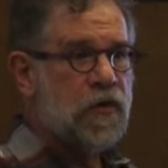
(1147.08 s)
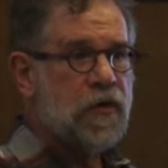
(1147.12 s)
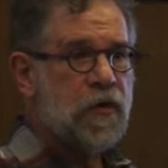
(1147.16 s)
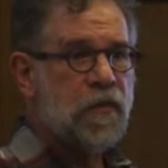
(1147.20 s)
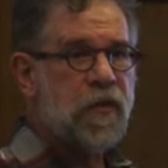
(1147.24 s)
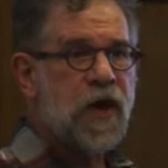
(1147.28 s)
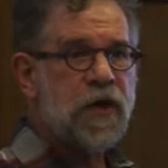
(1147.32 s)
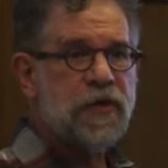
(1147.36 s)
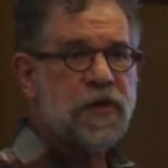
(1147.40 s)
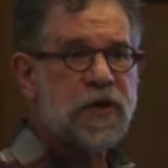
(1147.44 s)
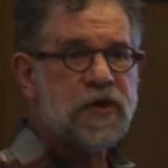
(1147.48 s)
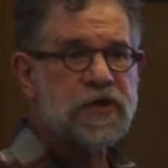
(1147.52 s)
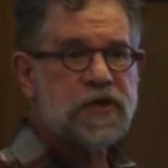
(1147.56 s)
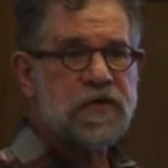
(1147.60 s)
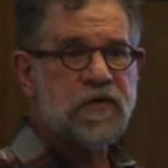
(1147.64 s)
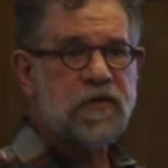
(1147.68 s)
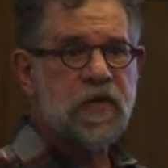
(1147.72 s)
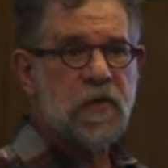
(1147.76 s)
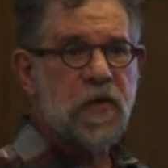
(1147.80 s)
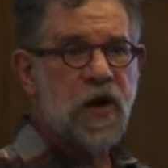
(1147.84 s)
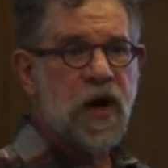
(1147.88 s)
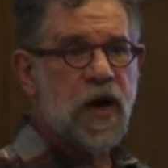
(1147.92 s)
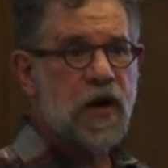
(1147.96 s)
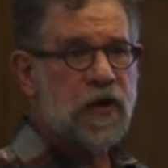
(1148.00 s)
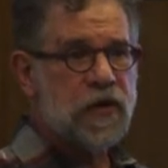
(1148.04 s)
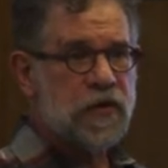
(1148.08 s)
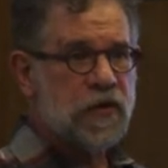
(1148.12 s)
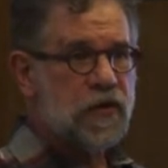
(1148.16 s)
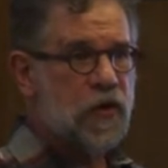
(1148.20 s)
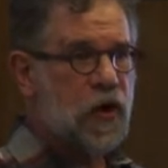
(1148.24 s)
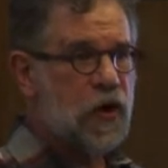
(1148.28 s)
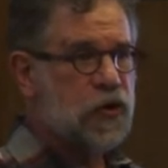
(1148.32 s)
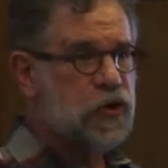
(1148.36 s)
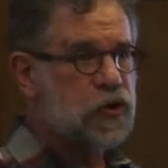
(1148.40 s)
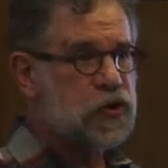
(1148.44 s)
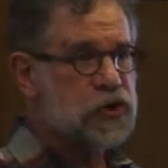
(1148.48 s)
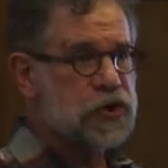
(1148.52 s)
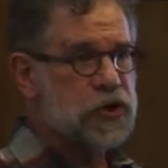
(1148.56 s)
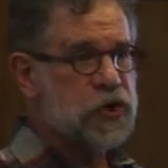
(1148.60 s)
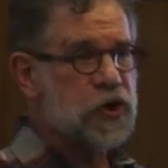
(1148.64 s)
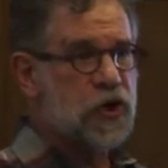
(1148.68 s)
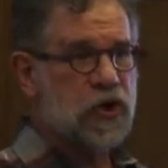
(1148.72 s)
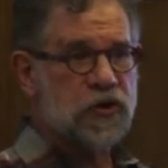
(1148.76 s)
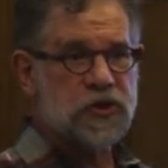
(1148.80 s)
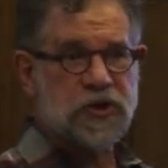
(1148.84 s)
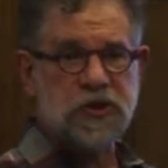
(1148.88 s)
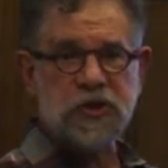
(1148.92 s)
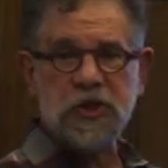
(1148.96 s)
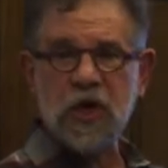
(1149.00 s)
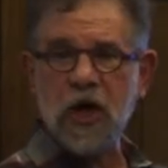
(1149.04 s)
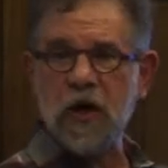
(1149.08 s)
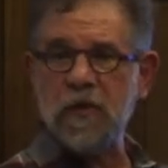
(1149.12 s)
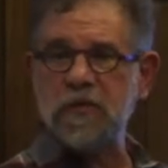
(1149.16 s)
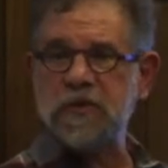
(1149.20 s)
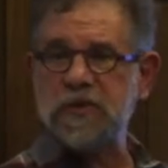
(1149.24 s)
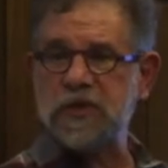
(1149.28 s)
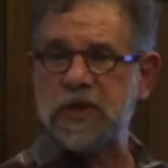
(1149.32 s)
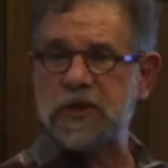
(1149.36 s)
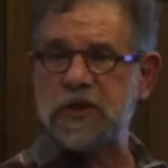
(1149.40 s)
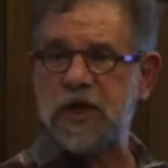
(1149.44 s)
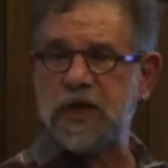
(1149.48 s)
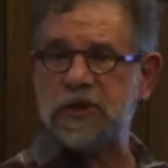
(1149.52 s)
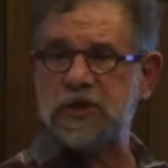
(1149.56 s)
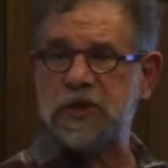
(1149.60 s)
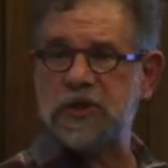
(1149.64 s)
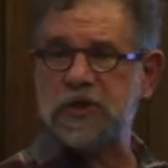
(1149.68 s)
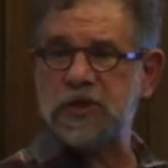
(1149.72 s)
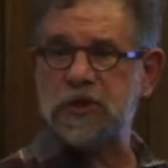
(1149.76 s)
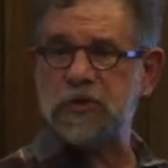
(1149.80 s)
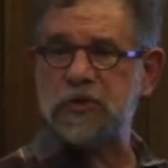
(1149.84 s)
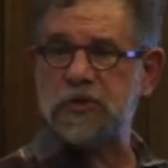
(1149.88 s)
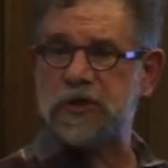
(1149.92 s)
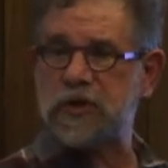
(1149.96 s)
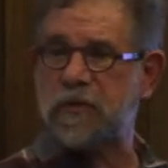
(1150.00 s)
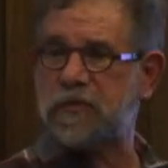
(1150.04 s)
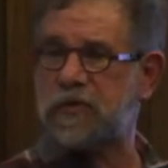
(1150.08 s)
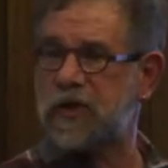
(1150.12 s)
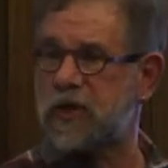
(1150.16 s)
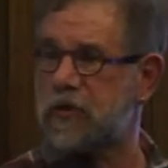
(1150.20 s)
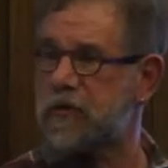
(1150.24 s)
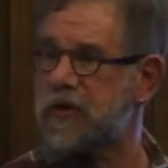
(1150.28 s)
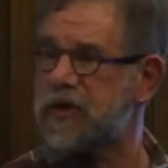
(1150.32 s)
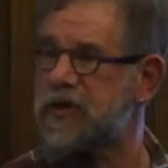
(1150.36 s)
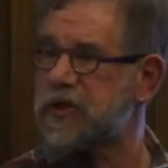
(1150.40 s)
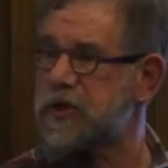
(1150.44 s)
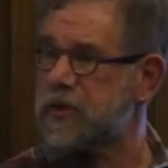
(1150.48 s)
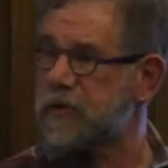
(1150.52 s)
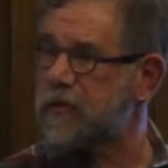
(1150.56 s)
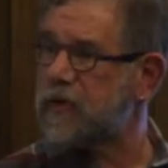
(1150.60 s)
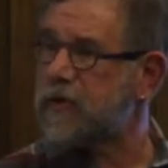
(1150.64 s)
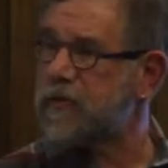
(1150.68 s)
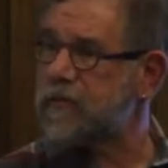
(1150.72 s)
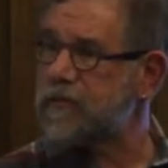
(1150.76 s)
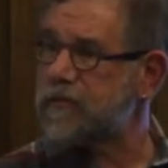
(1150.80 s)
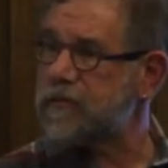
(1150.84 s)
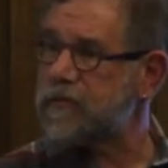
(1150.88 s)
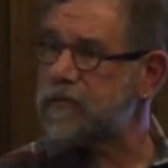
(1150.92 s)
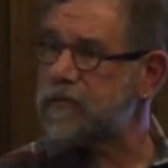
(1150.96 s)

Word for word: The methods of the mock are usually called stubs, and they just do something reasonable.